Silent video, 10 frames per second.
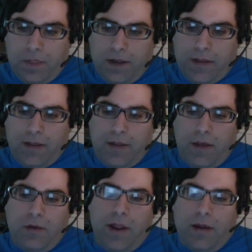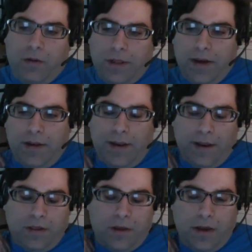And then the other angle that I
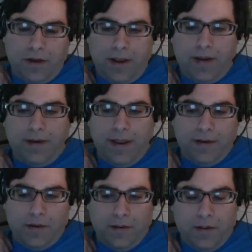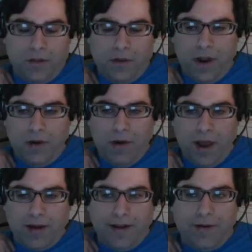saw, and it's so
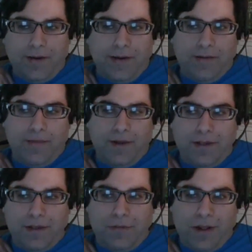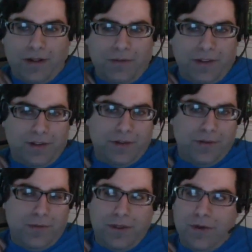ironic because it's relevant to
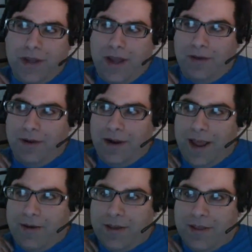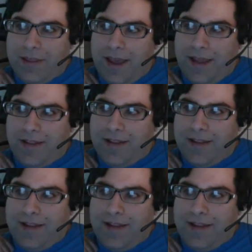what's going on right now, is that